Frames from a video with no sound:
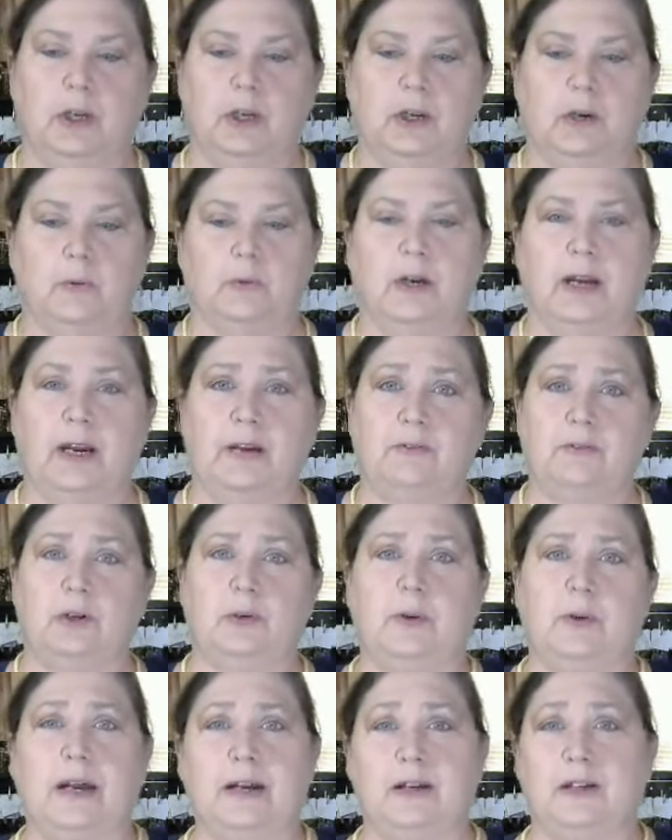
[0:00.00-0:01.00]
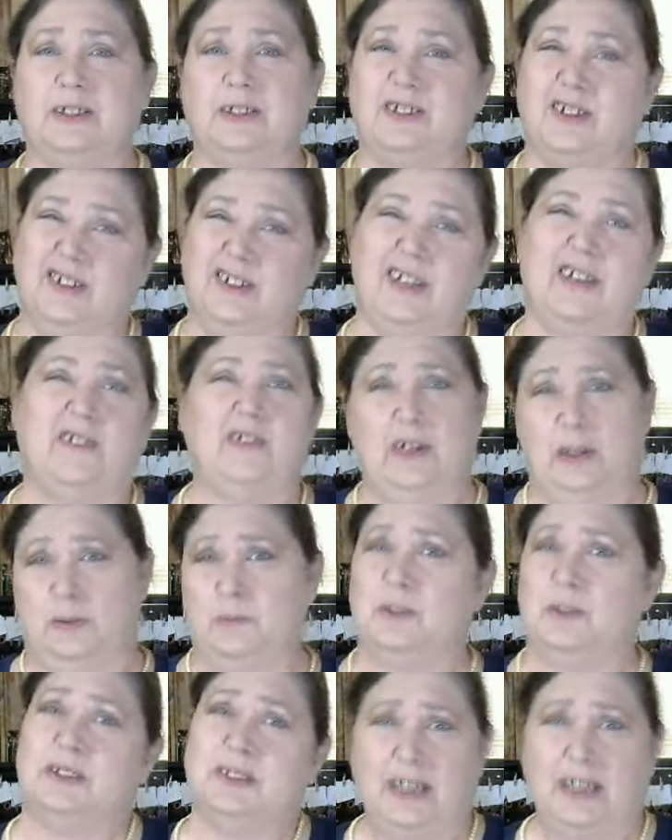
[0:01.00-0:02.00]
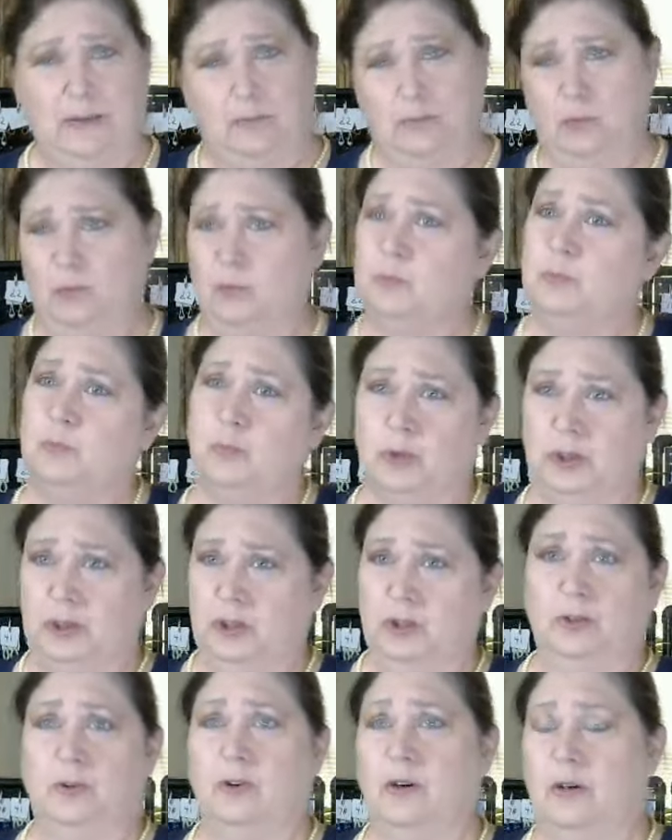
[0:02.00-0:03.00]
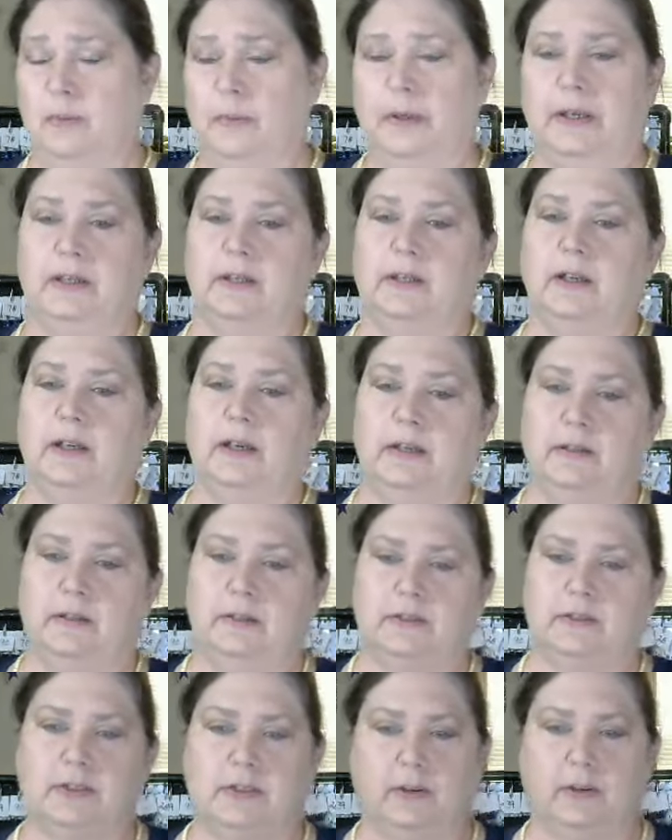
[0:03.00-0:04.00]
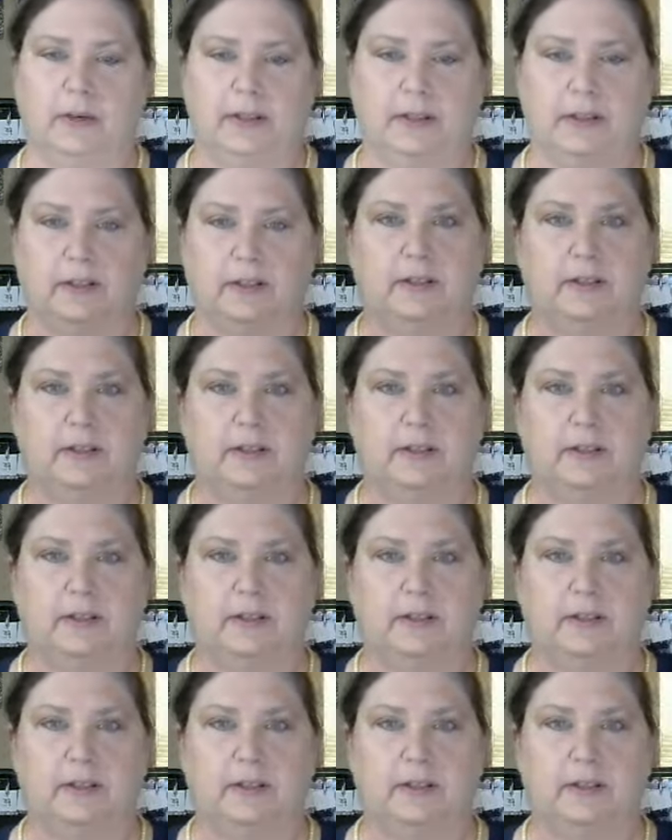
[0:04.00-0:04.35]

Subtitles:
Well, after a while, you start giving them the same wooden ornament, and so I thought